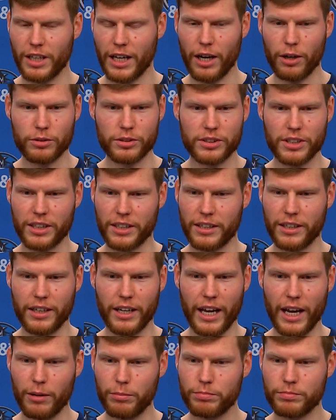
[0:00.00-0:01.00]
I was taking a
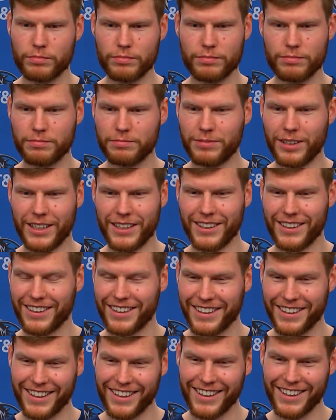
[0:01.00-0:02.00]
nap,
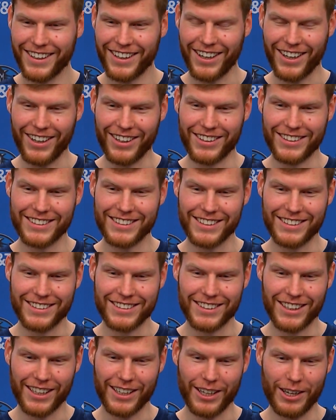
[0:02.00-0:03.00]
honestly.
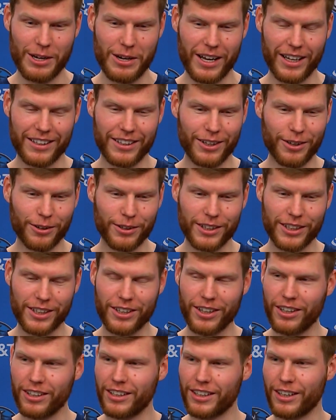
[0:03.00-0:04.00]
And the only
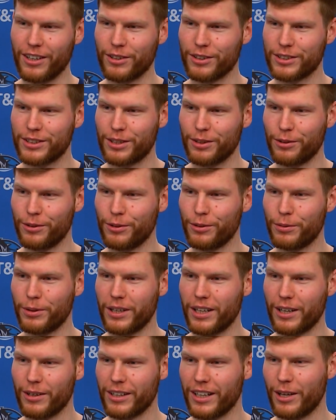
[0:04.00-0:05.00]
call that goes through
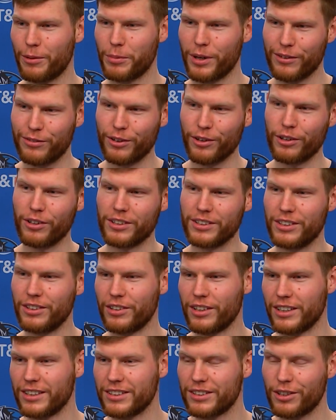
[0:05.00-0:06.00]
when I got my phone on
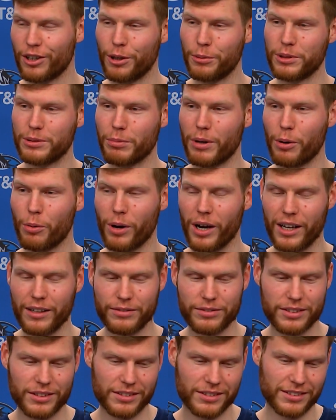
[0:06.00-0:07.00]
Do Not Disturb is my
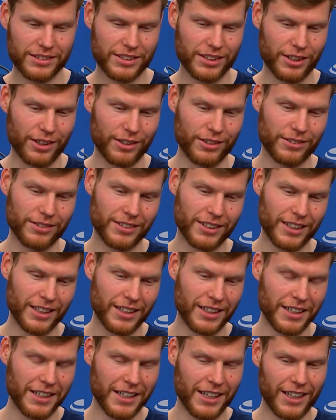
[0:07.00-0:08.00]
wife's. So,
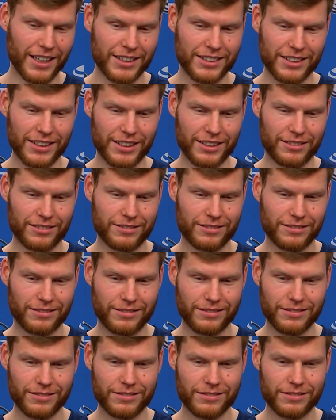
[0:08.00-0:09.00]
like,
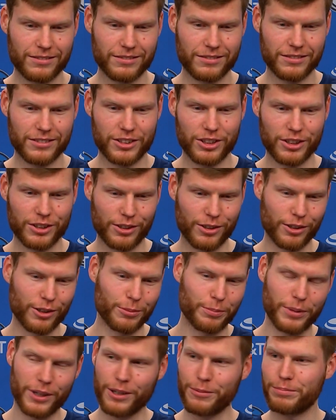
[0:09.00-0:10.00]
she's going
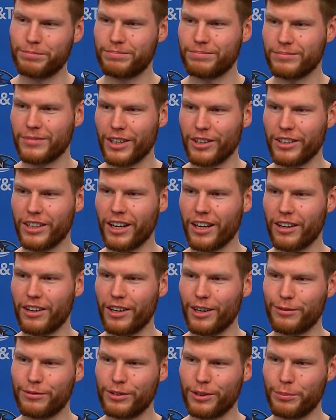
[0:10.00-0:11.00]
to pick our
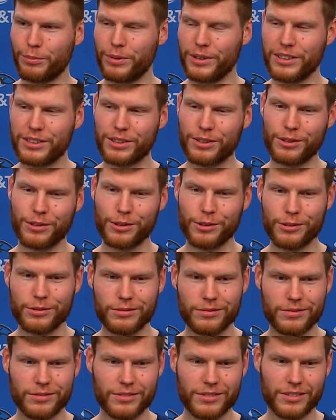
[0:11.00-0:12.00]
daughter up from preschool.
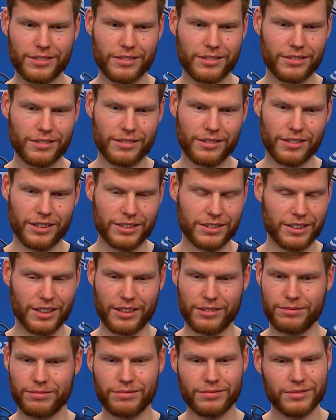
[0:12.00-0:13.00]
It was
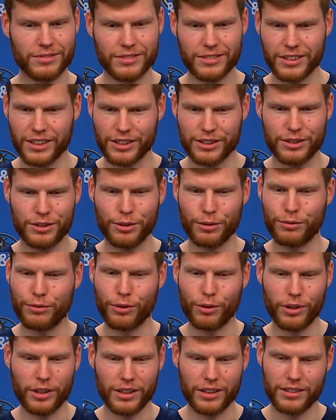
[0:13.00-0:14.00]
like
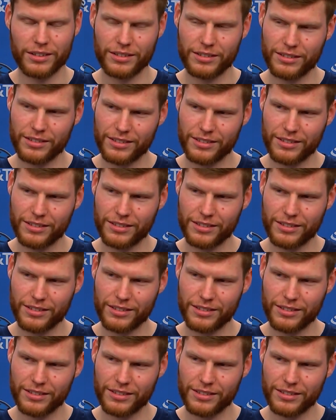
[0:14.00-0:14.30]
2:40.